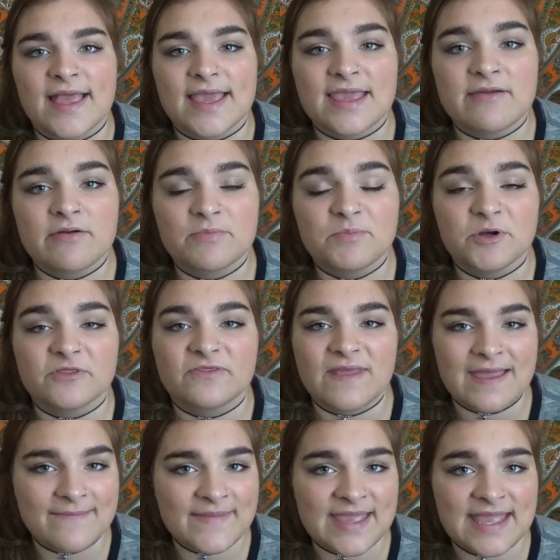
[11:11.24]
it would put
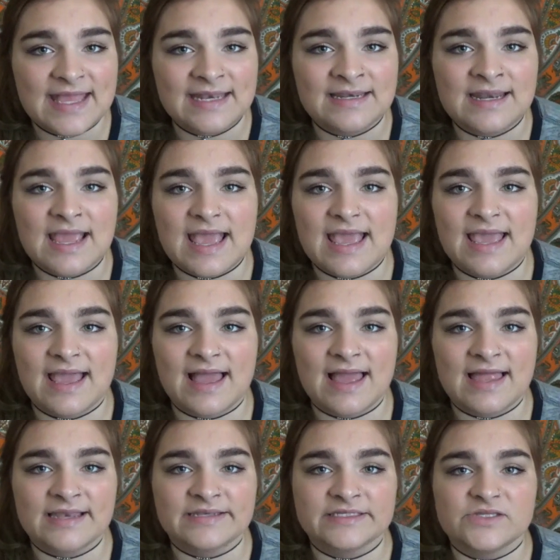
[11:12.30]
them in,
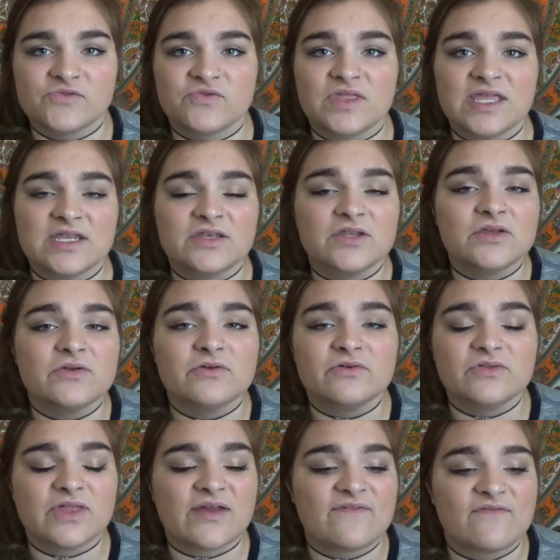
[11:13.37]
and they knew
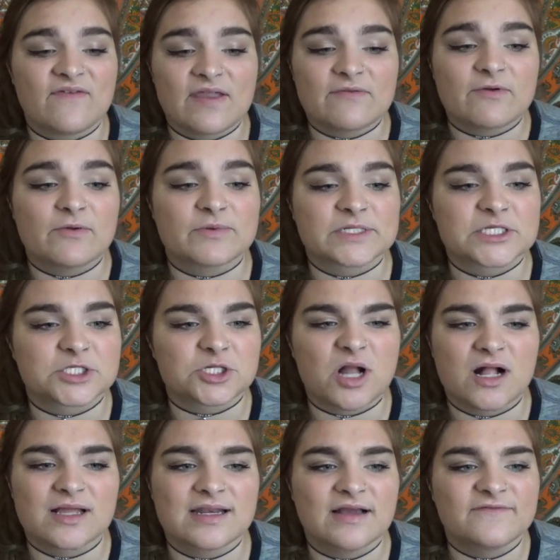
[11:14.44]
that Feyre was
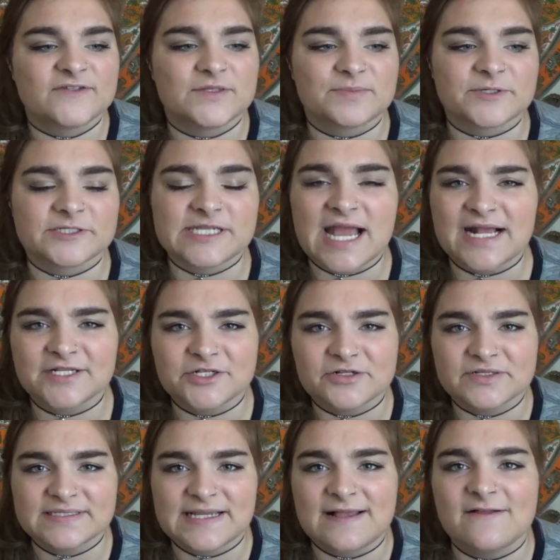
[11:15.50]
strong enough to protect
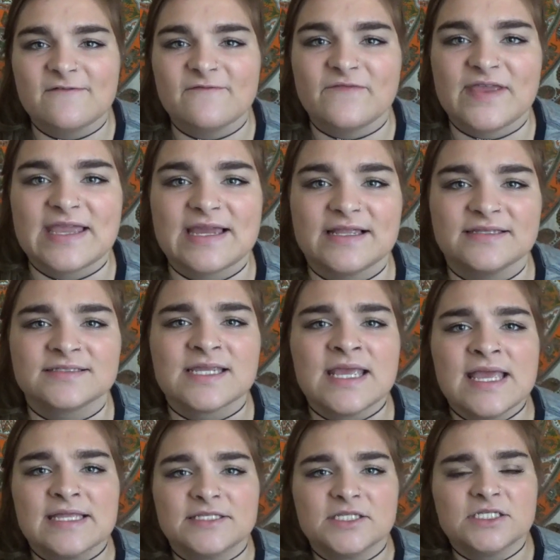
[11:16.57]
herself and
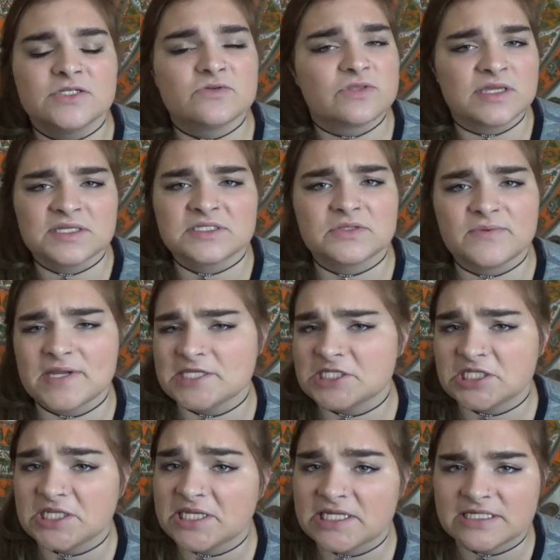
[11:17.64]
to do things the way
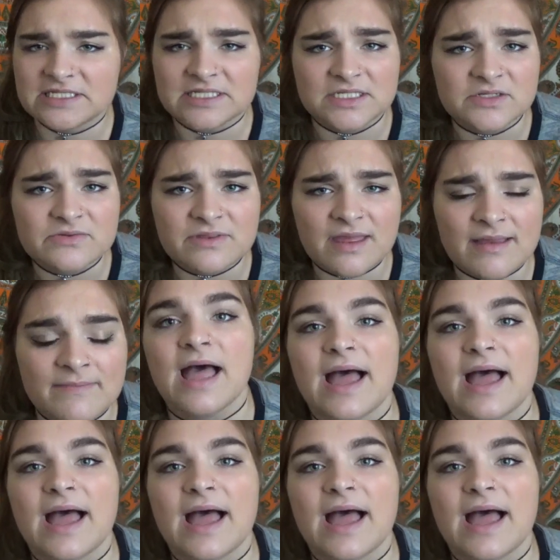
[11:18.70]
she needed to do them.